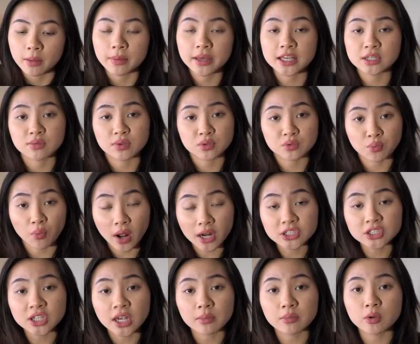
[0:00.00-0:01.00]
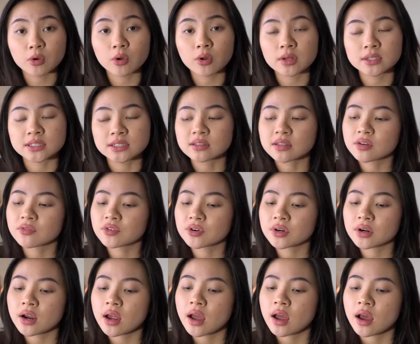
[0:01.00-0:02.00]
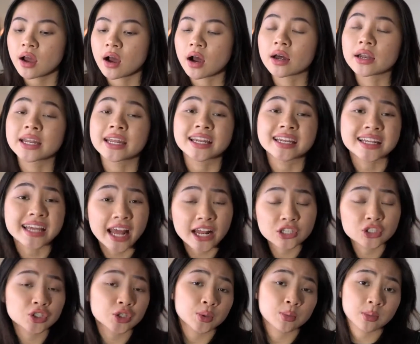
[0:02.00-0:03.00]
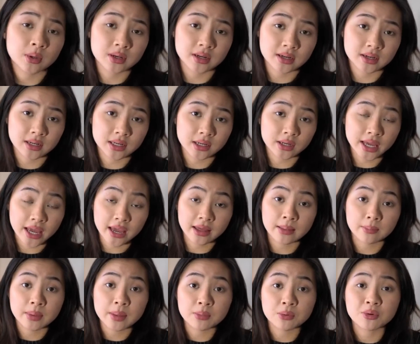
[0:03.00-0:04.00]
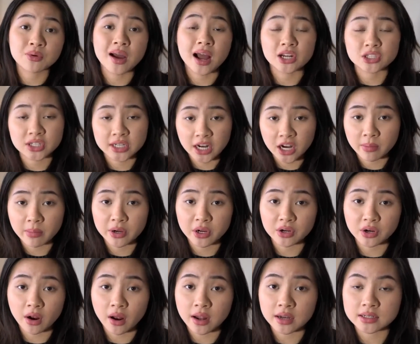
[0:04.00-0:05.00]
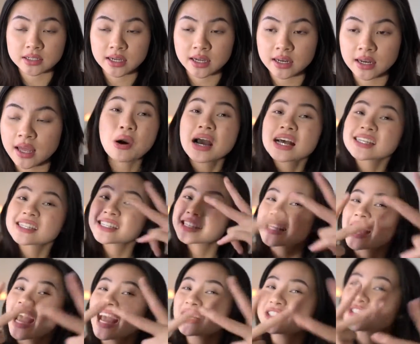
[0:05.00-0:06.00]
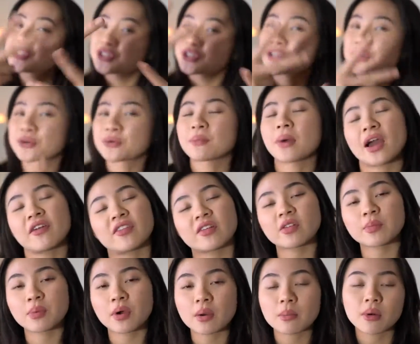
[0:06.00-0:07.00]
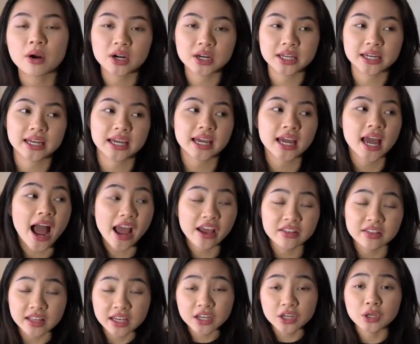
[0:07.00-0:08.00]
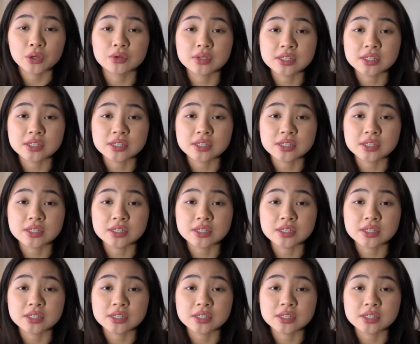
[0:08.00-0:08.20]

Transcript: because with watch time, you'll deliver an engaged community, okay? People who actually care about your content. Stage two, my favorite part, marketing. I think